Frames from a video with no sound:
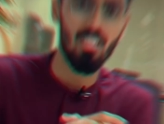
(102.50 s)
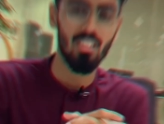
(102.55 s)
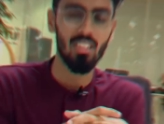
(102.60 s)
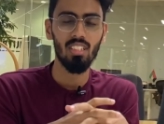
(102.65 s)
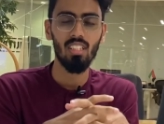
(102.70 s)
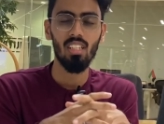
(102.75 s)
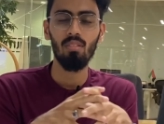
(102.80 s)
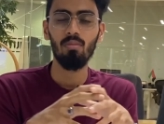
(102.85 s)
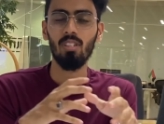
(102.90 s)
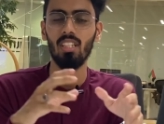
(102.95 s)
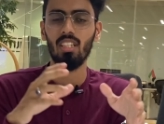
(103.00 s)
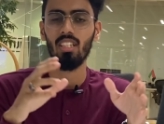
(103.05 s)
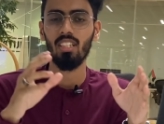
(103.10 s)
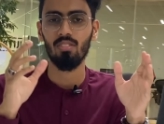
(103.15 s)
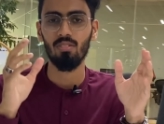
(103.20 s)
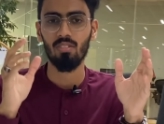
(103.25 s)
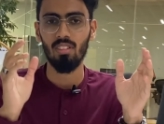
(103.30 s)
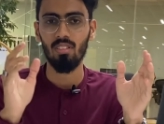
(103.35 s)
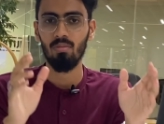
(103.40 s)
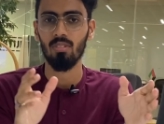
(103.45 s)
Assalamu
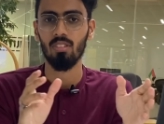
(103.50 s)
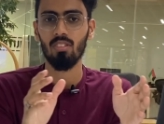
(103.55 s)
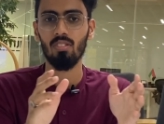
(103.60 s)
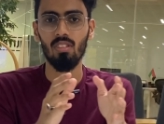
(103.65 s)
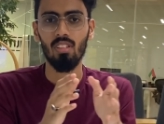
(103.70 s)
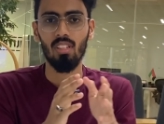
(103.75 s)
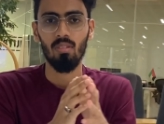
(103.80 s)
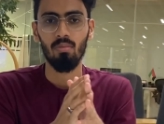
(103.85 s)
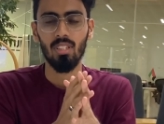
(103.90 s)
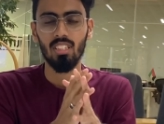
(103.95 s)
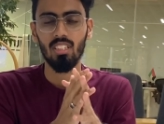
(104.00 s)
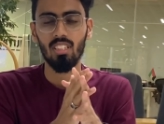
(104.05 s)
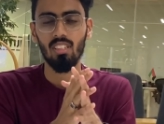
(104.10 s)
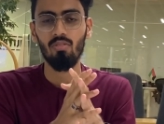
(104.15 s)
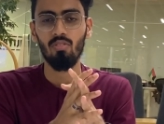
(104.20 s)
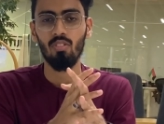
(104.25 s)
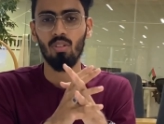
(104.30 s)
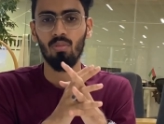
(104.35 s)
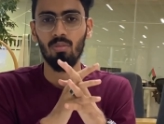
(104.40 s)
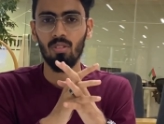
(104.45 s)
alaikum warahmatullah.
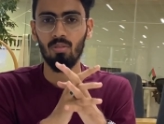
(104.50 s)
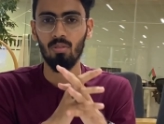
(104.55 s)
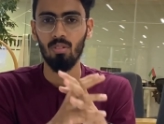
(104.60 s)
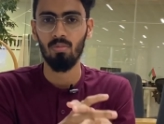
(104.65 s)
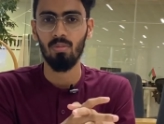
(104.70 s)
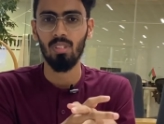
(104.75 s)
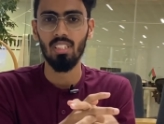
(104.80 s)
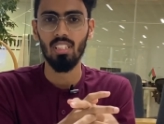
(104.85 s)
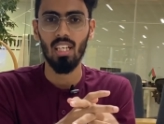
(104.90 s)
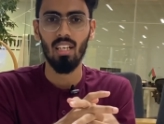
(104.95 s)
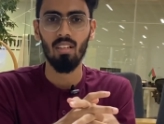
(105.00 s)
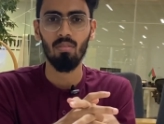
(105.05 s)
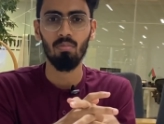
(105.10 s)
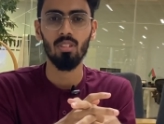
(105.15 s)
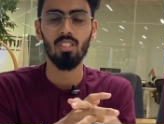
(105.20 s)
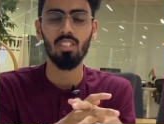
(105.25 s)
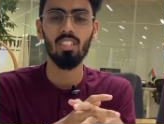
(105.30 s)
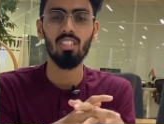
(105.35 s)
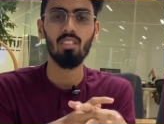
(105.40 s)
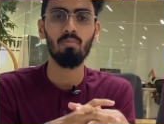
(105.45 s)
Myself Omer Mohammed. I am
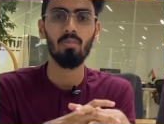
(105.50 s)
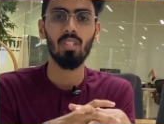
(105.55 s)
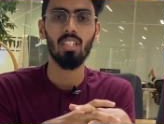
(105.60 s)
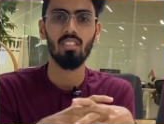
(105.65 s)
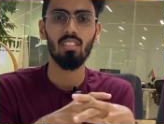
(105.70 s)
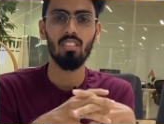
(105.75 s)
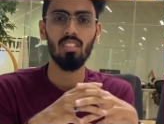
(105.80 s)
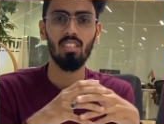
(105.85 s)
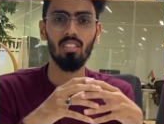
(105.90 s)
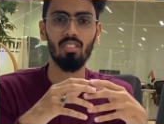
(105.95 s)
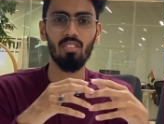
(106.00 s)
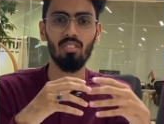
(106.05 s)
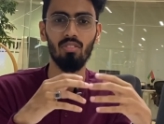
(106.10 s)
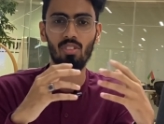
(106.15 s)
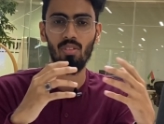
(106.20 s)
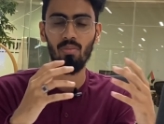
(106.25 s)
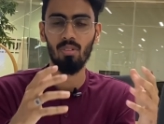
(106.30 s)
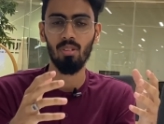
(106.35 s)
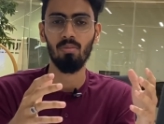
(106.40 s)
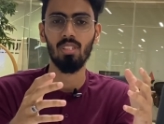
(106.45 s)
pursuing my third year of
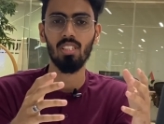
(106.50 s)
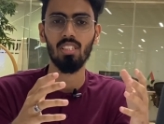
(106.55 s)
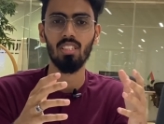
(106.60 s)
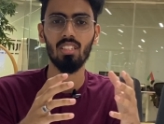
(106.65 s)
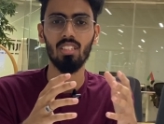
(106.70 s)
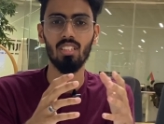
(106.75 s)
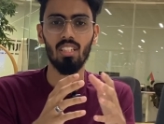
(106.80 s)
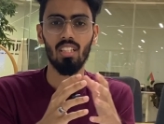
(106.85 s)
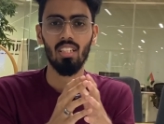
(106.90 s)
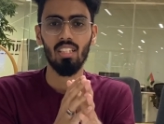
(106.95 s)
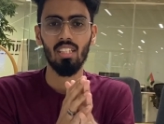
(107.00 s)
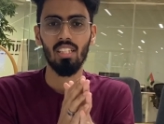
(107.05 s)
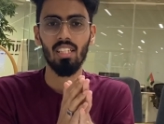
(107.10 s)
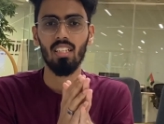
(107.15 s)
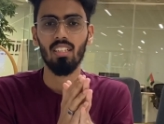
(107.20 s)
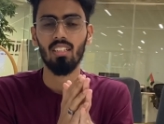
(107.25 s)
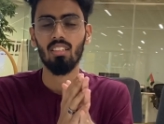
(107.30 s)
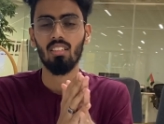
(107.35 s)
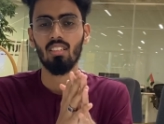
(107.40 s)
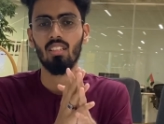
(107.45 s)
MBBS currently
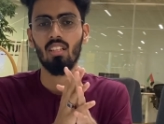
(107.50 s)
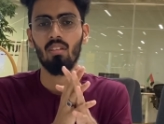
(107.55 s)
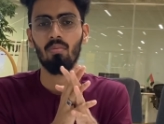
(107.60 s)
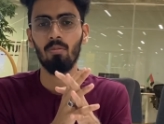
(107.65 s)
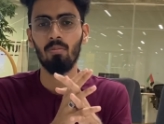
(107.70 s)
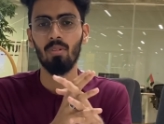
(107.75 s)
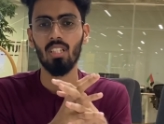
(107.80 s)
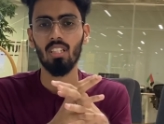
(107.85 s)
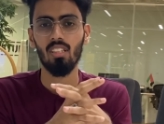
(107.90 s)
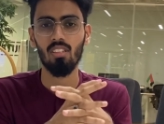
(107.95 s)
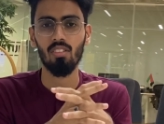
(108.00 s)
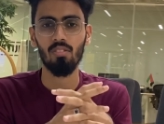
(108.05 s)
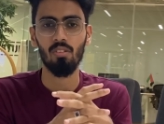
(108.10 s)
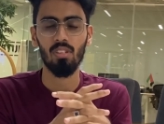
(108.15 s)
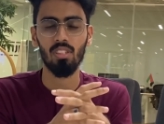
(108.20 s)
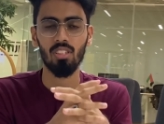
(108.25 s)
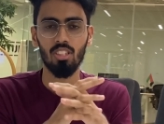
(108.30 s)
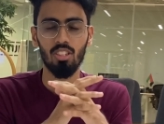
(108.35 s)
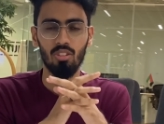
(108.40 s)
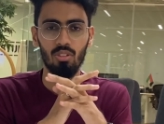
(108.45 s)
at Brahma Medical
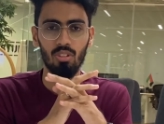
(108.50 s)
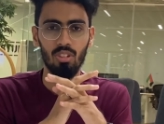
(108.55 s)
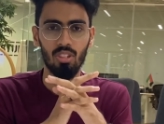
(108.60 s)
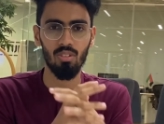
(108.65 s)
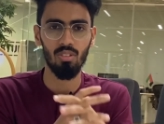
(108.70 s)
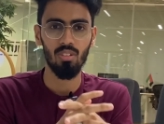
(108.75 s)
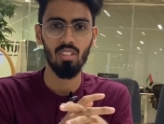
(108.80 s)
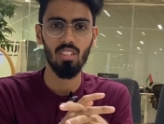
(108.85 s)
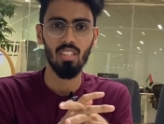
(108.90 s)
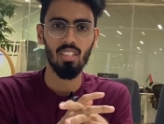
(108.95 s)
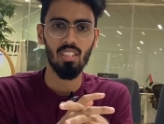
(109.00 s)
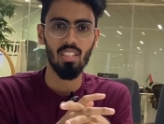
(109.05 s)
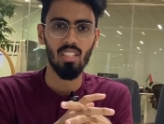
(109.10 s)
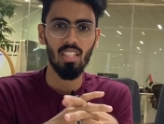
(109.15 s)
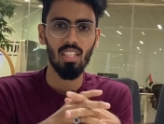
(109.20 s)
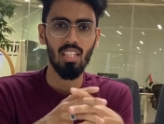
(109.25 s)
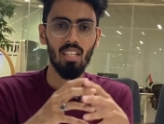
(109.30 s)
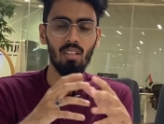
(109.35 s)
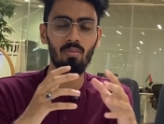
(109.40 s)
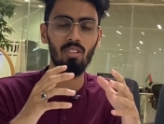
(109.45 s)
College Kozhikode.
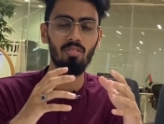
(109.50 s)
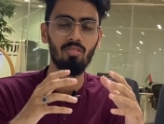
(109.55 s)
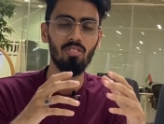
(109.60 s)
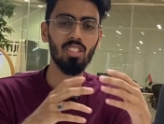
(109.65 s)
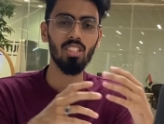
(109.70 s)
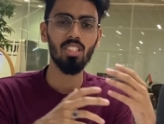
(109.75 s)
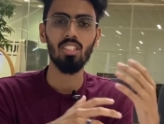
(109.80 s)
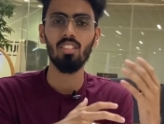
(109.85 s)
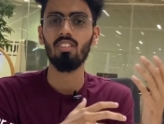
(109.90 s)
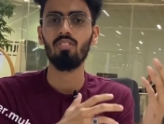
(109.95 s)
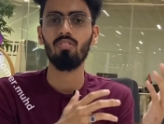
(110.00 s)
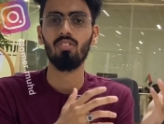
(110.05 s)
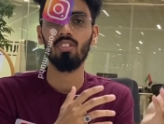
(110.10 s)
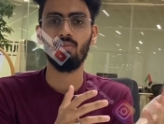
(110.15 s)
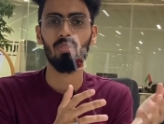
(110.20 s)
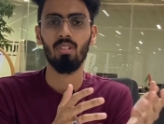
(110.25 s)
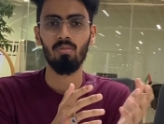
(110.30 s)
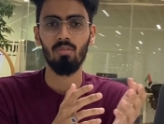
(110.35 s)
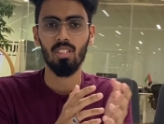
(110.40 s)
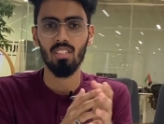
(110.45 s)
In my first year of
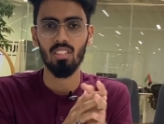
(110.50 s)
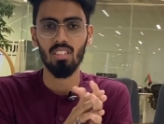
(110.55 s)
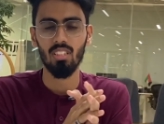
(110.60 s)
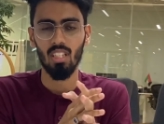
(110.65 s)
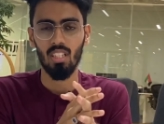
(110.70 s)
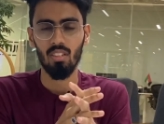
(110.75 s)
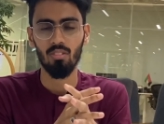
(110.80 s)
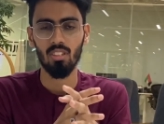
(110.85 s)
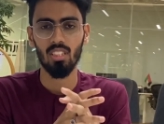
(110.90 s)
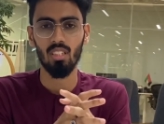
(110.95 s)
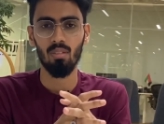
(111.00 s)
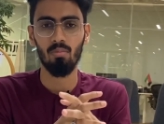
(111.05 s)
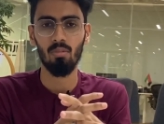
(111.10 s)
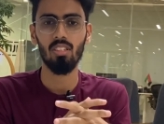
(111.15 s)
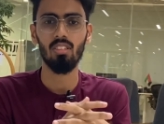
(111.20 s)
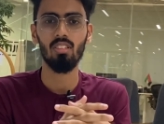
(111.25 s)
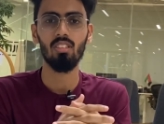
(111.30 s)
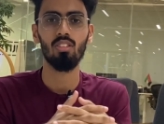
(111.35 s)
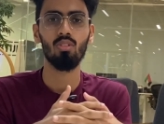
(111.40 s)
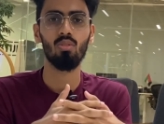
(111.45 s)
MBBS, I was able
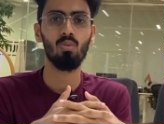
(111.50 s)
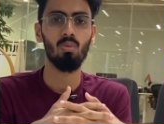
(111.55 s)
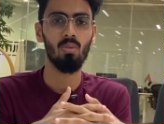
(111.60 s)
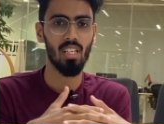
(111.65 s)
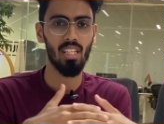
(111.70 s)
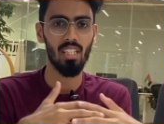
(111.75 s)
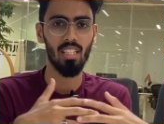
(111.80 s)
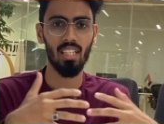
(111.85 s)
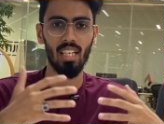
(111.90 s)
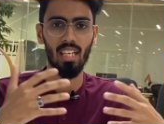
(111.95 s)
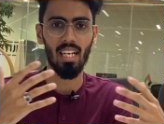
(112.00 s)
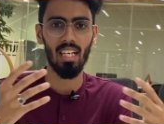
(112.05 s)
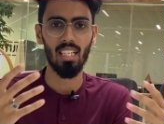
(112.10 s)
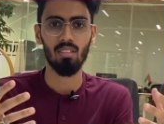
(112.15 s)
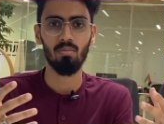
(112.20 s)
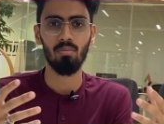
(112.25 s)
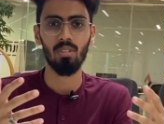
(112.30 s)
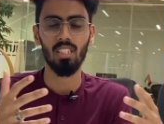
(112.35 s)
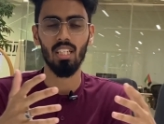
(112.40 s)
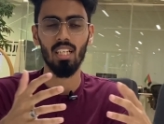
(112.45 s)
to do well in
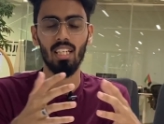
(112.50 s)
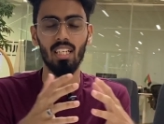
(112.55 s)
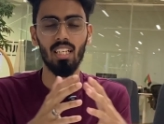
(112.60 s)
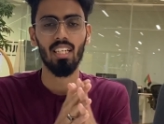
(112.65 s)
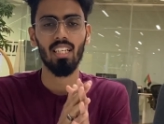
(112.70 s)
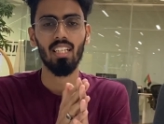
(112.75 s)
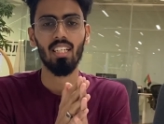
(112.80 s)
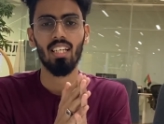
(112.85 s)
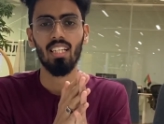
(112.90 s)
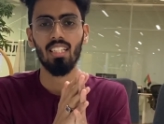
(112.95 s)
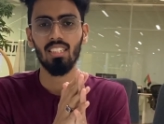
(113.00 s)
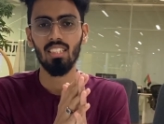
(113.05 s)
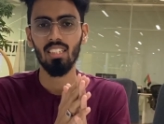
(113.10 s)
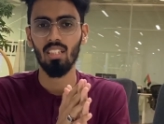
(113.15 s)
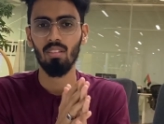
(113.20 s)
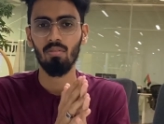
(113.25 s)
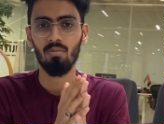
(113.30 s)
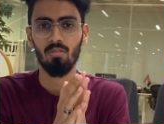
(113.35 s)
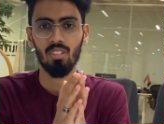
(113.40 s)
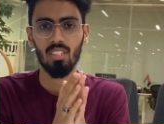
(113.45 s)
anatomy and I ended
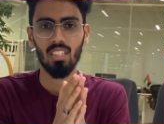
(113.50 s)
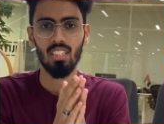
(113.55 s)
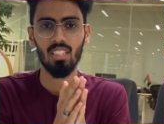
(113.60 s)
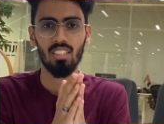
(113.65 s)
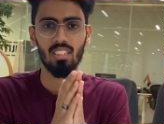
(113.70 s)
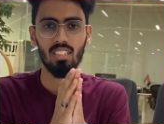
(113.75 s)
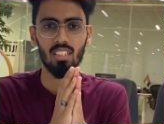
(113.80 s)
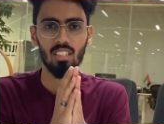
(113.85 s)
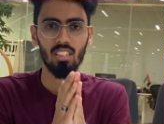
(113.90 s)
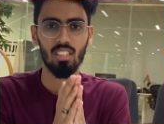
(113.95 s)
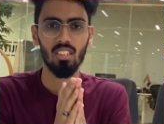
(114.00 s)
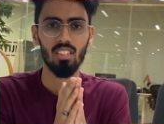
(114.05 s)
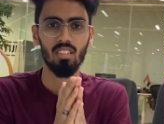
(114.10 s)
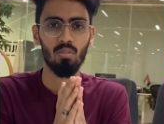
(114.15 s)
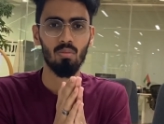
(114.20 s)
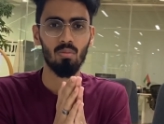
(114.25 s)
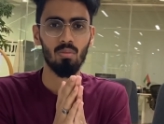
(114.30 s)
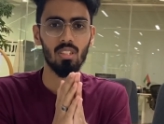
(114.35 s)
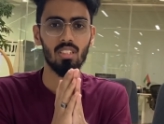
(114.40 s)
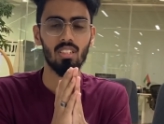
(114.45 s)
up with a
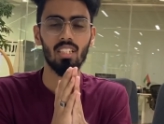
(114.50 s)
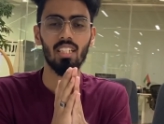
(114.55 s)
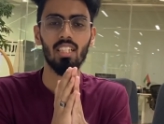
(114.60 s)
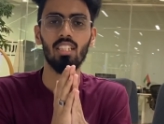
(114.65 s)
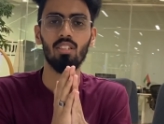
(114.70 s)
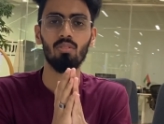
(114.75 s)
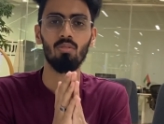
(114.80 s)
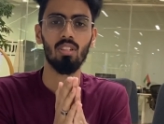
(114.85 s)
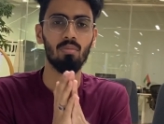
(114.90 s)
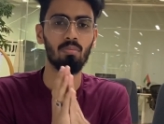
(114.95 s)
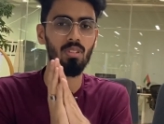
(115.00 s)
distinction with 81